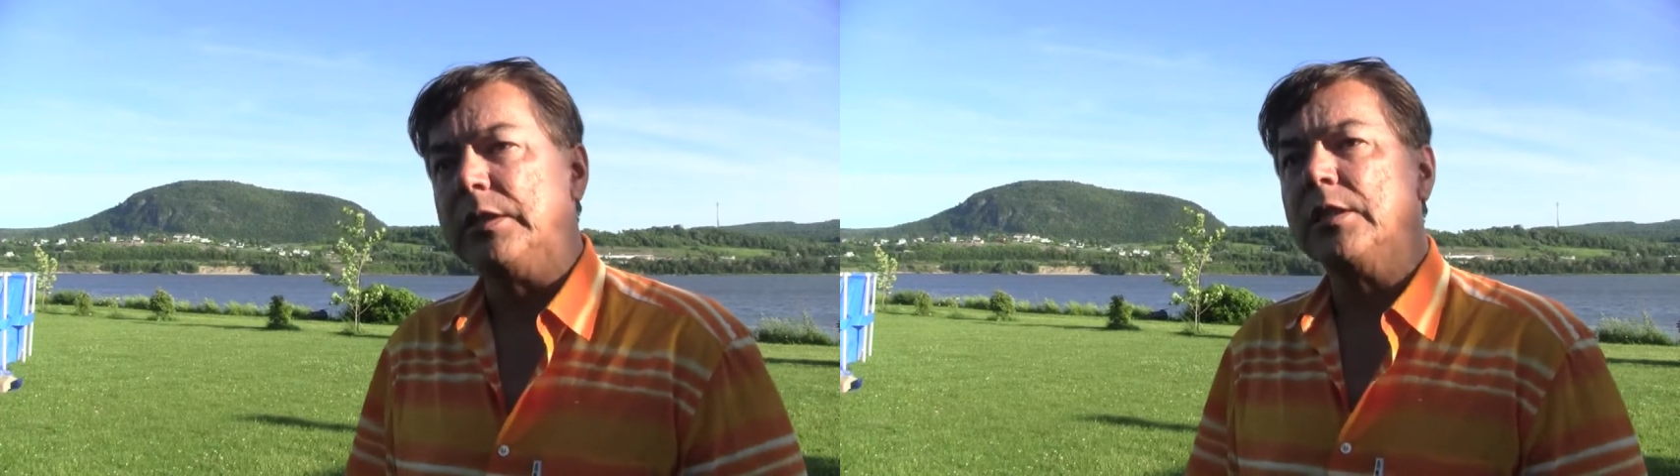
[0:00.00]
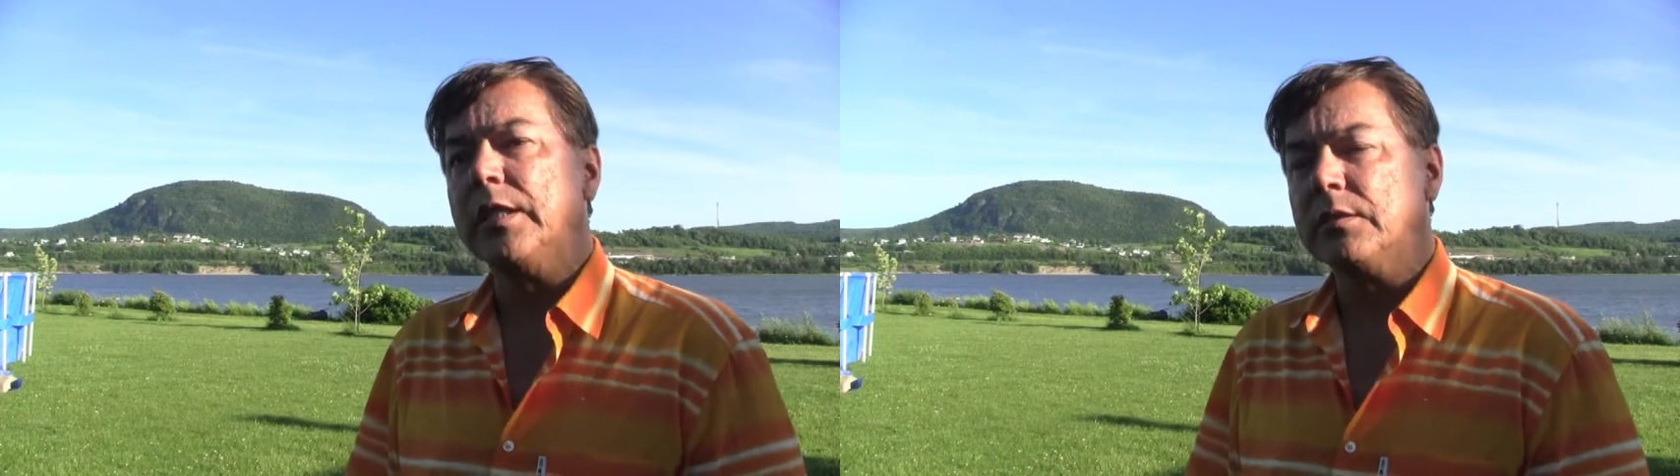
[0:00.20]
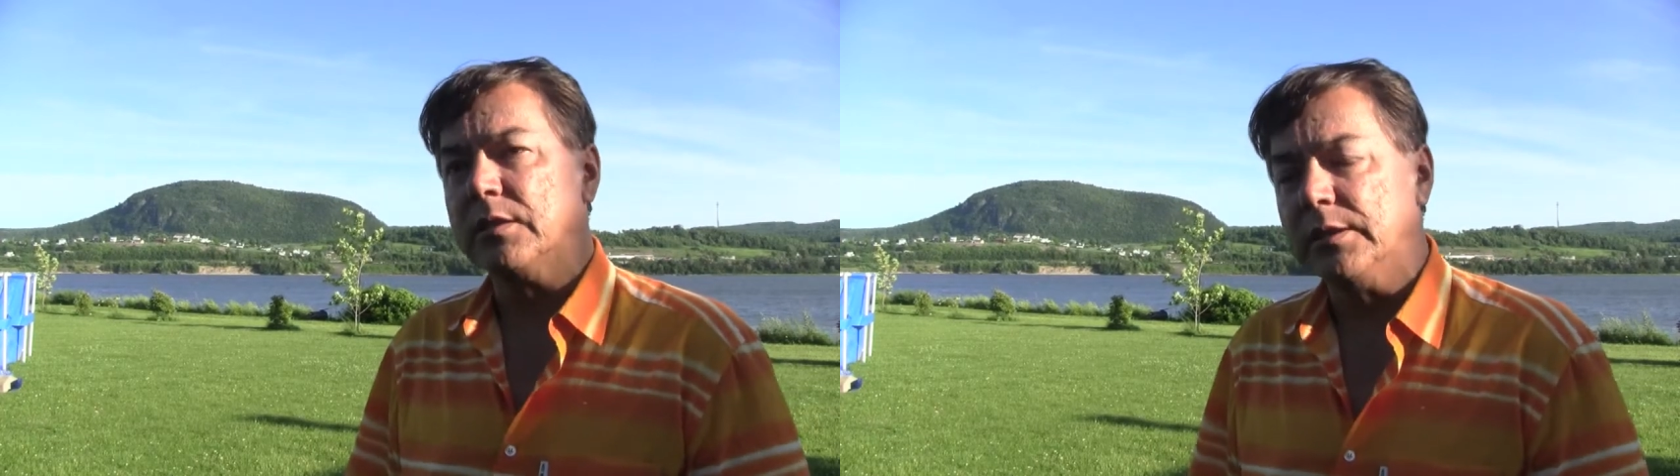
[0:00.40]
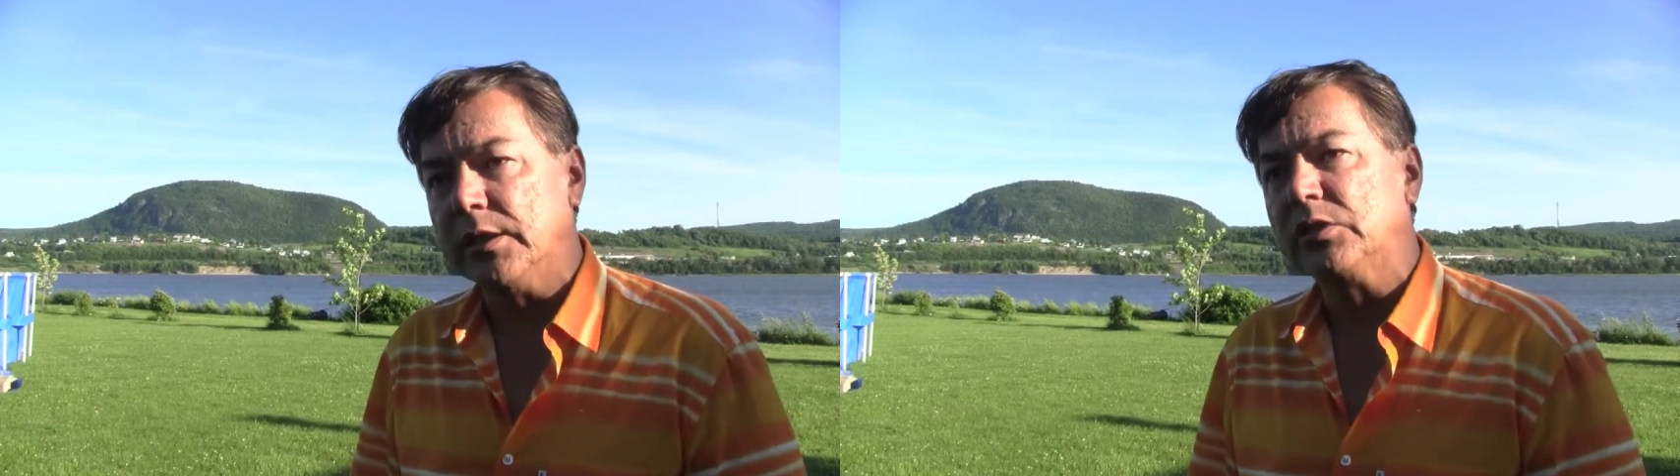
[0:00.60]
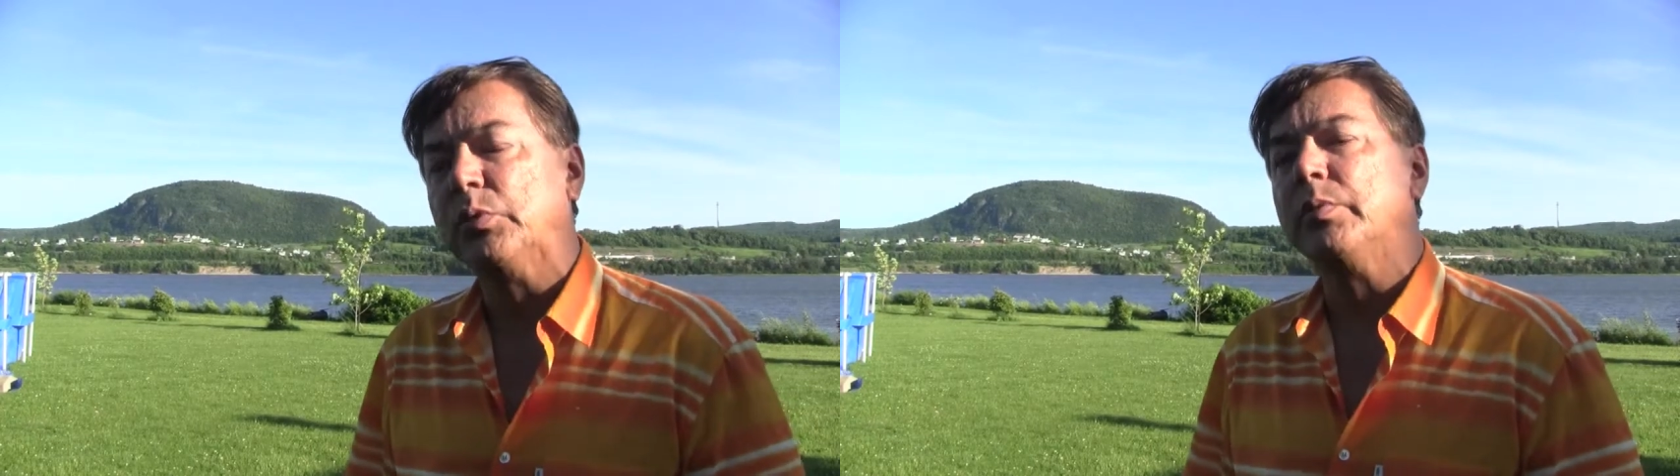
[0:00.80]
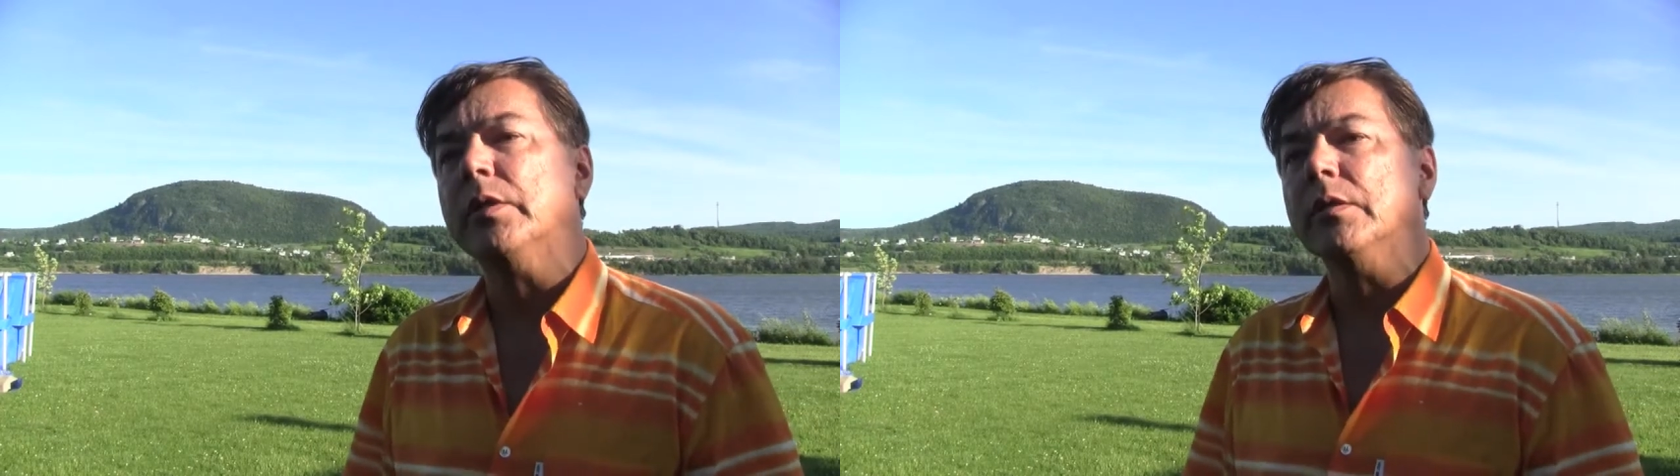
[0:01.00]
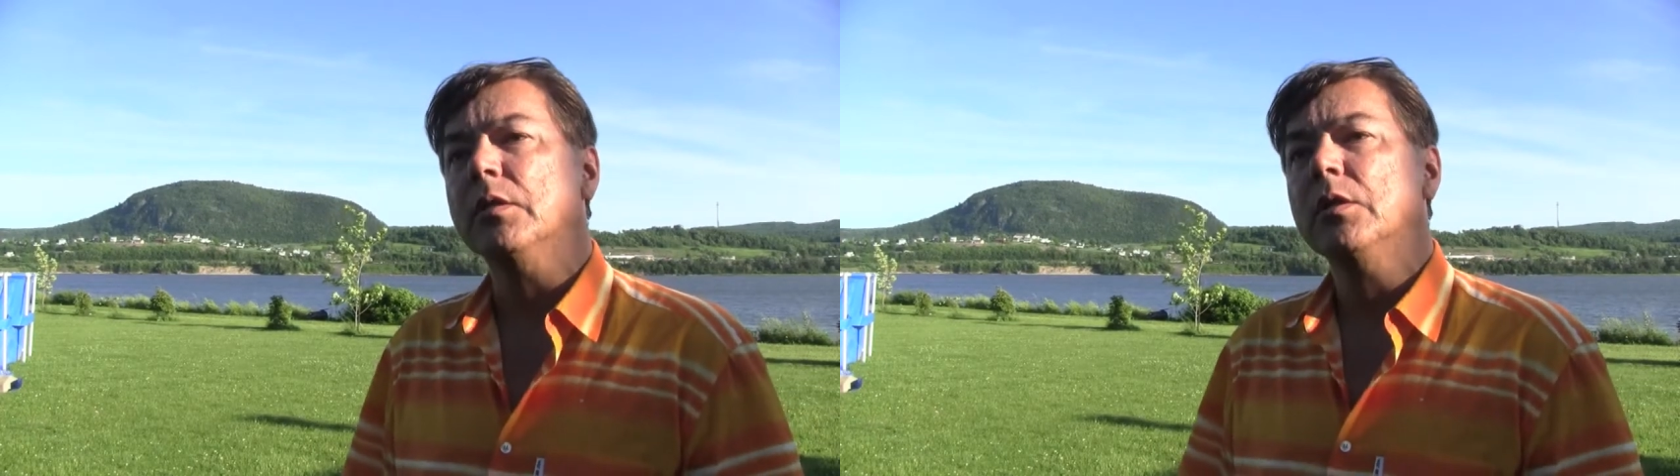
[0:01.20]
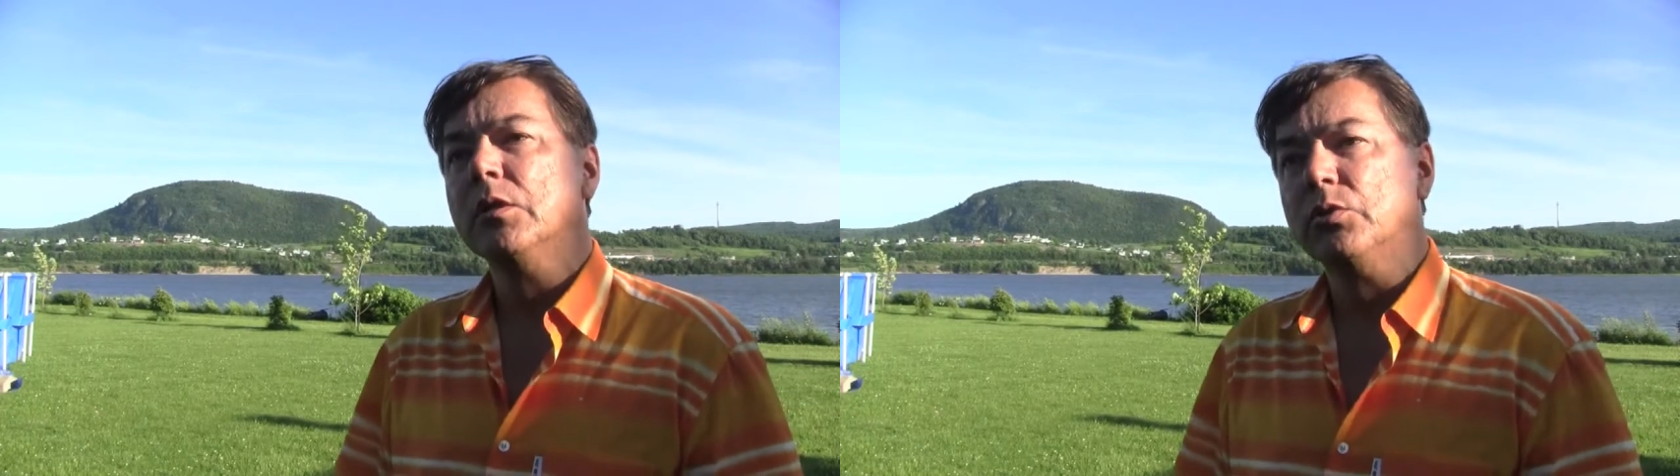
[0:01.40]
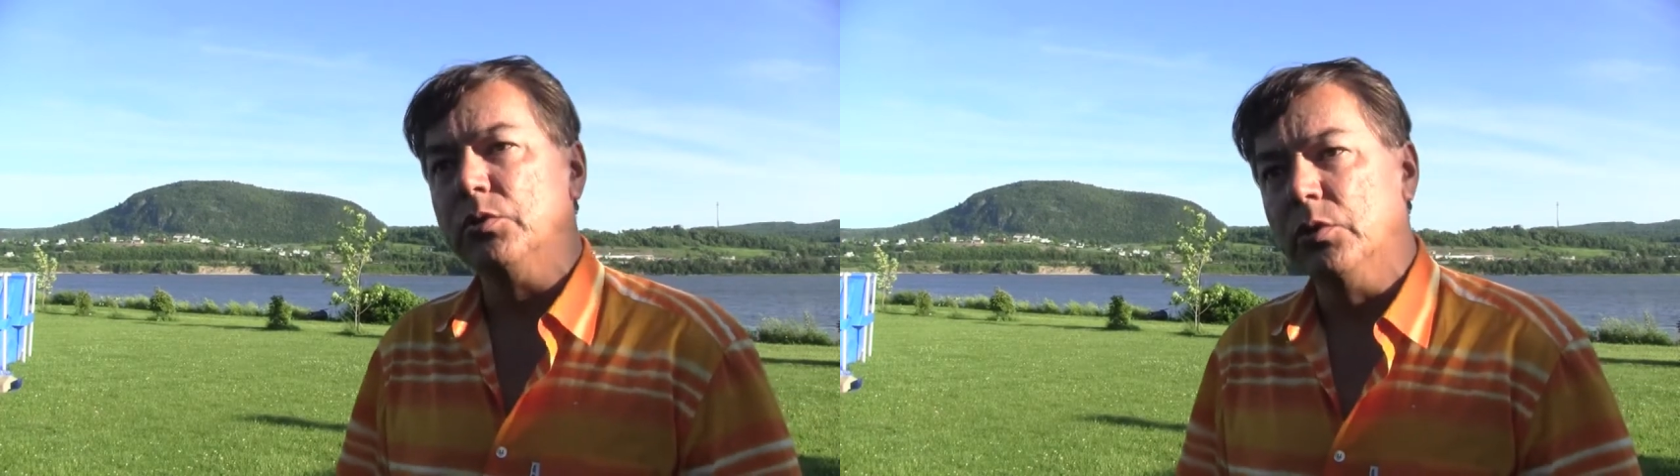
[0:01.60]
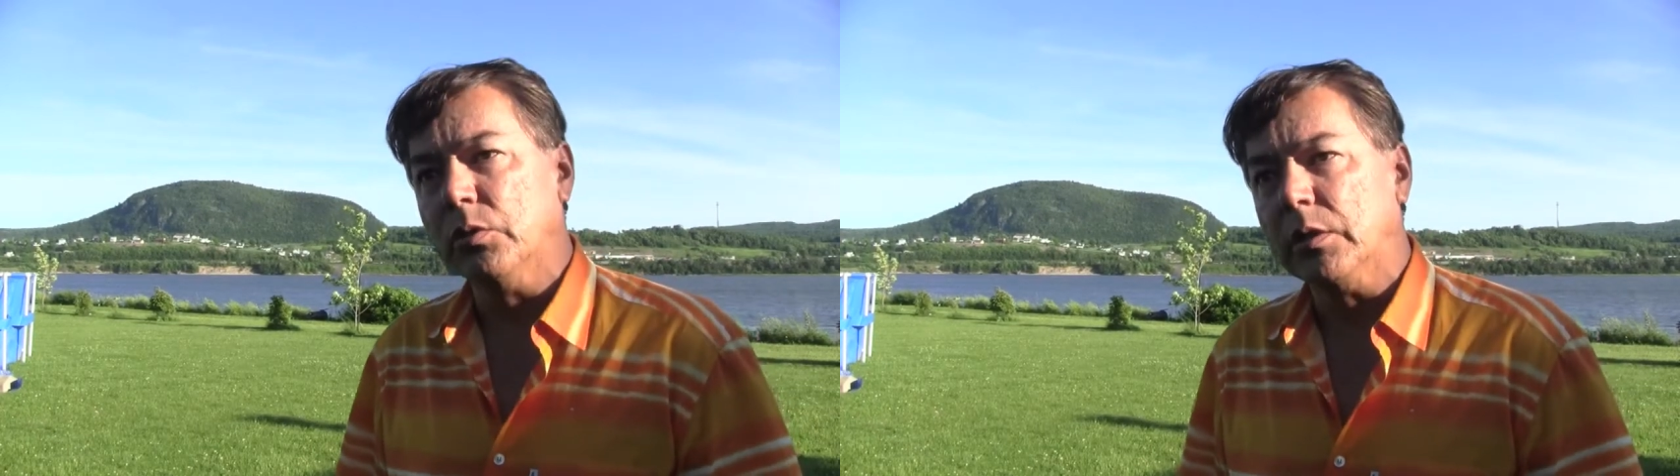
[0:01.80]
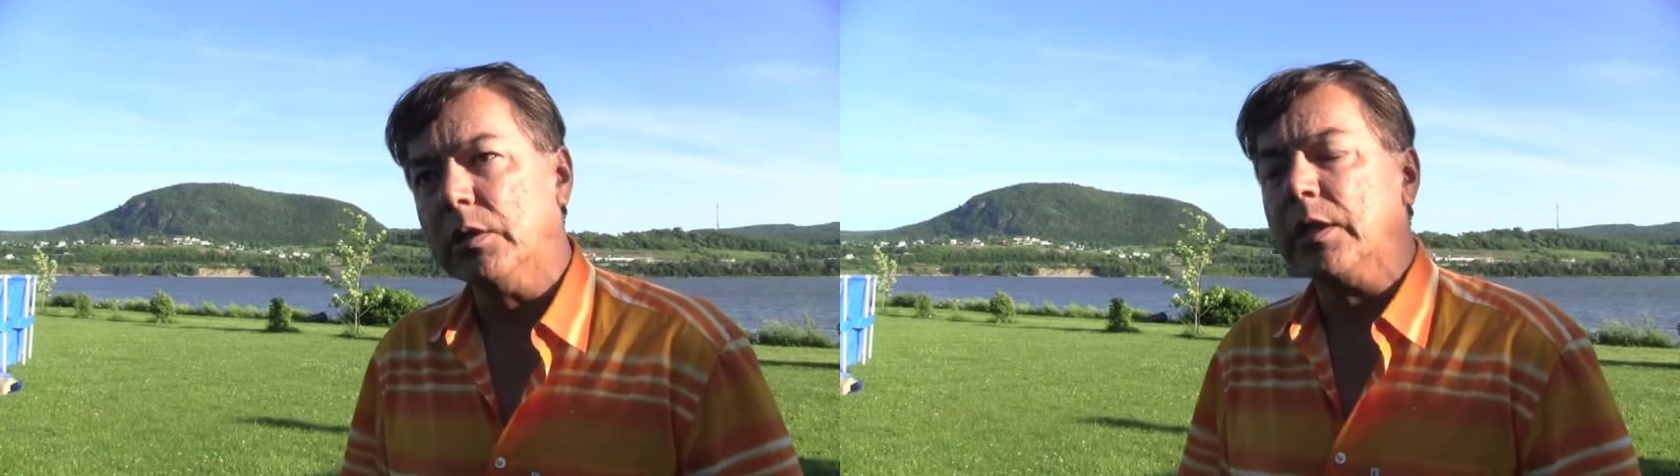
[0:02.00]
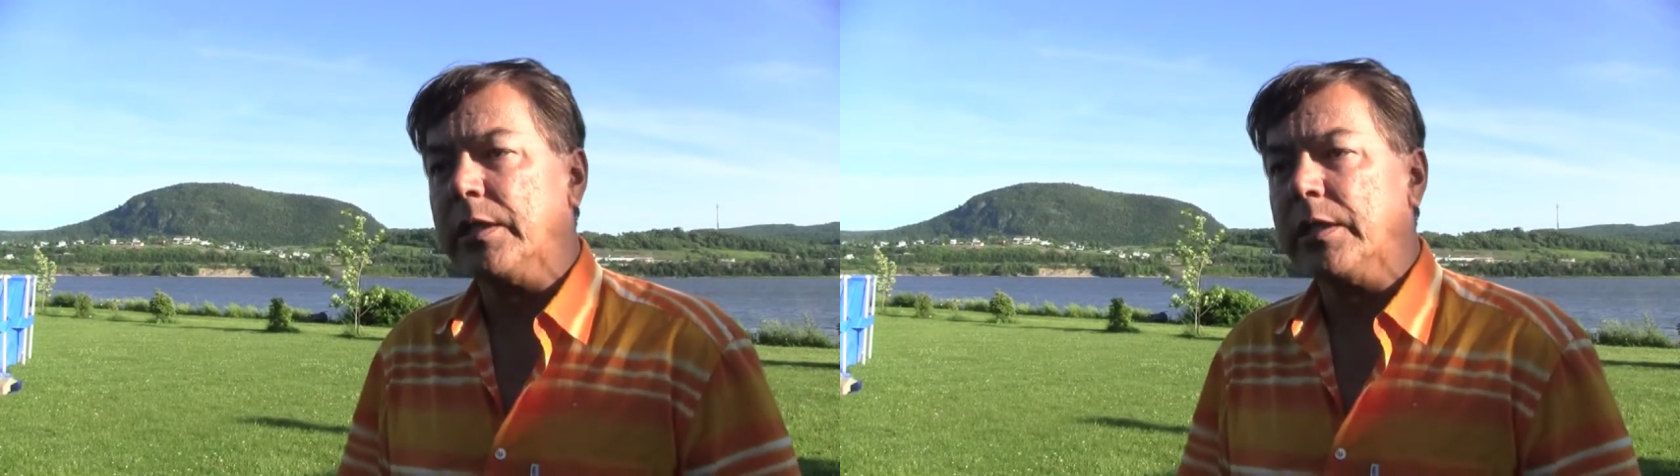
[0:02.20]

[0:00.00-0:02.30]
It takes discipline to do it.